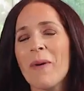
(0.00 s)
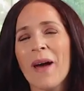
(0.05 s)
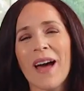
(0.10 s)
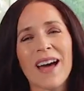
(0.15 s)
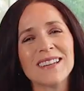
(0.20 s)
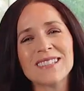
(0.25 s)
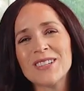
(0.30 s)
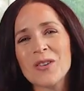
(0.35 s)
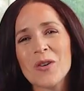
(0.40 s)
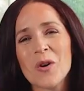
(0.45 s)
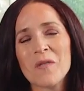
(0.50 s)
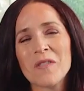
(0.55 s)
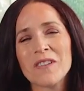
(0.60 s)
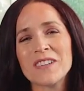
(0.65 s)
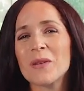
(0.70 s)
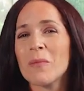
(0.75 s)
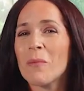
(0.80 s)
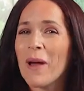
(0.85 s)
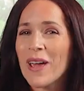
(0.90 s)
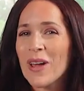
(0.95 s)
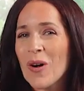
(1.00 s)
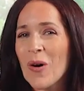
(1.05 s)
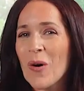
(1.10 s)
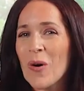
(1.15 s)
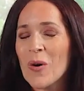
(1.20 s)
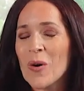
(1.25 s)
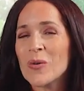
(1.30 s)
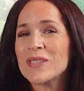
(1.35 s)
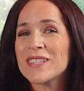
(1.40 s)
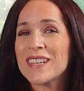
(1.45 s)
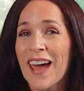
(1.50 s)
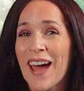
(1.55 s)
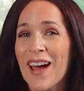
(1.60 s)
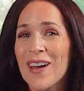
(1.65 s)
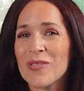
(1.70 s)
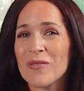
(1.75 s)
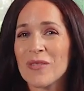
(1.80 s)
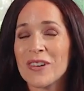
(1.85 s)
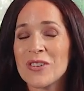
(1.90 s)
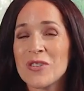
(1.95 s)
to pass it over to my co-host,
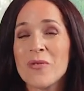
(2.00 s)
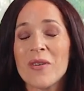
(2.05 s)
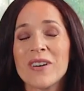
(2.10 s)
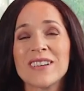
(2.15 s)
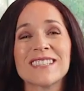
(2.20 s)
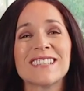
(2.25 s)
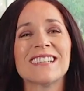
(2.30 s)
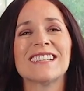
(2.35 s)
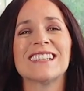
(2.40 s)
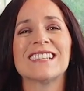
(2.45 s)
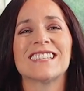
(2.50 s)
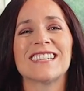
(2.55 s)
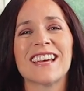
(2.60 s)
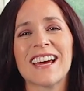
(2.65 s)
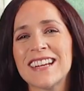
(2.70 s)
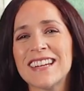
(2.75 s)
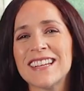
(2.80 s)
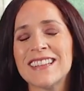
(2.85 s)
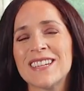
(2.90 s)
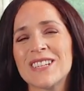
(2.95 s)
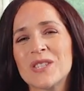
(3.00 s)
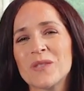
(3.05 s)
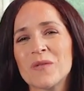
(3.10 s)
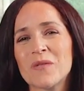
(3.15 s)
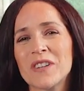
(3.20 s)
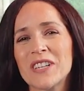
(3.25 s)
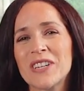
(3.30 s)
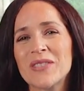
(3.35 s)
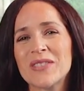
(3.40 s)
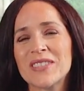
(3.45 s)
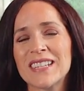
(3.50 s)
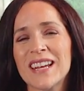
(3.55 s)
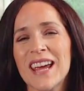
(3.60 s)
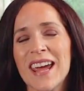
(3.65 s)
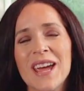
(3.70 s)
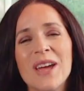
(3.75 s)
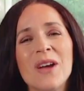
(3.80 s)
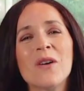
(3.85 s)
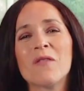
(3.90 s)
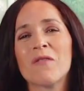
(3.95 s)
Catherine, who has an exciting list for you
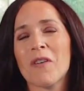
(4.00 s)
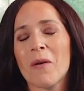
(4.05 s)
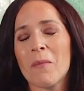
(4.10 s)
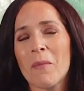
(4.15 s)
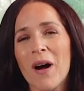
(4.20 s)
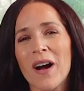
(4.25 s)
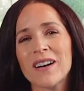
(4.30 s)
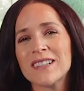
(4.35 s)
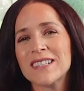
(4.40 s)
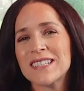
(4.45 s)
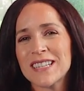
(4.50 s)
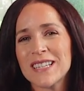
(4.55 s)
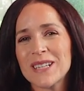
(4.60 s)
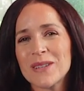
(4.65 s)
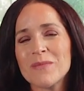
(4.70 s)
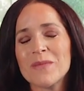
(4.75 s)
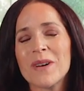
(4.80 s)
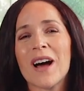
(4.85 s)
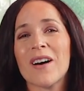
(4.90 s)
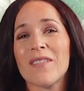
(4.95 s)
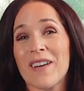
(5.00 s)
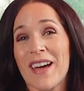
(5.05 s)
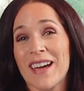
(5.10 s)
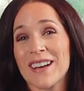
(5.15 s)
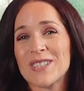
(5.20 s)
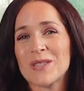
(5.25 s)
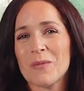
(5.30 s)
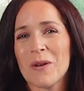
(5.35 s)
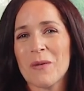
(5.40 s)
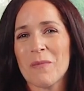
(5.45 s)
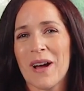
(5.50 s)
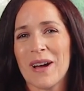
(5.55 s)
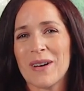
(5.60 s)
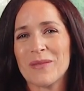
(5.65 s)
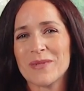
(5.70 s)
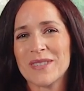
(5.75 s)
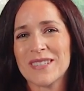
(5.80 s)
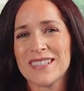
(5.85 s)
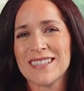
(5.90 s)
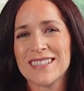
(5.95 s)
today from our team of Expert
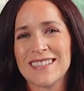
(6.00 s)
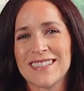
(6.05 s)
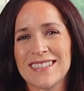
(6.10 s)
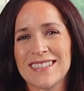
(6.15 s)
Moms.